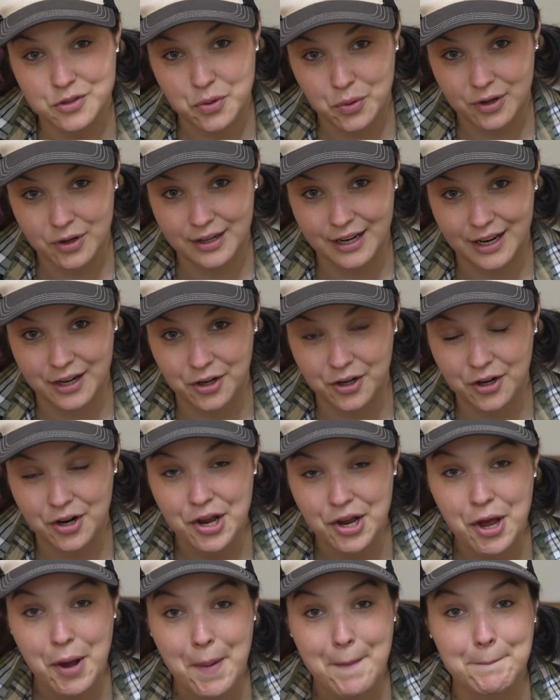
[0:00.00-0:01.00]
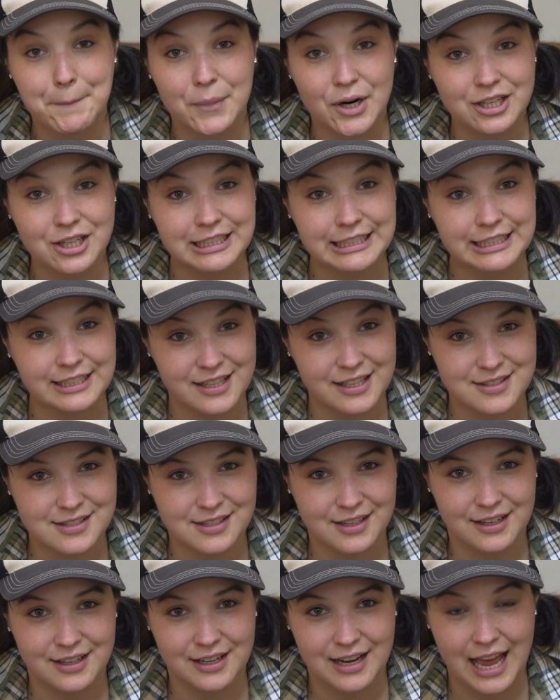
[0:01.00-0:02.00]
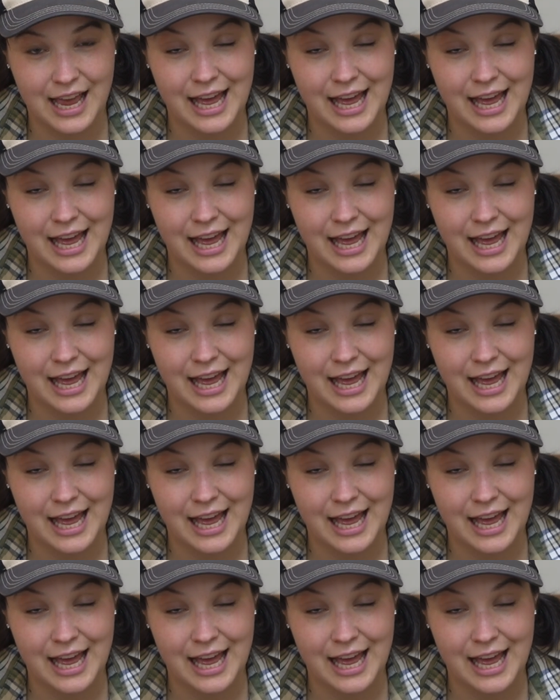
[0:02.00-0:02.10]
Coordinator, Martin Linson,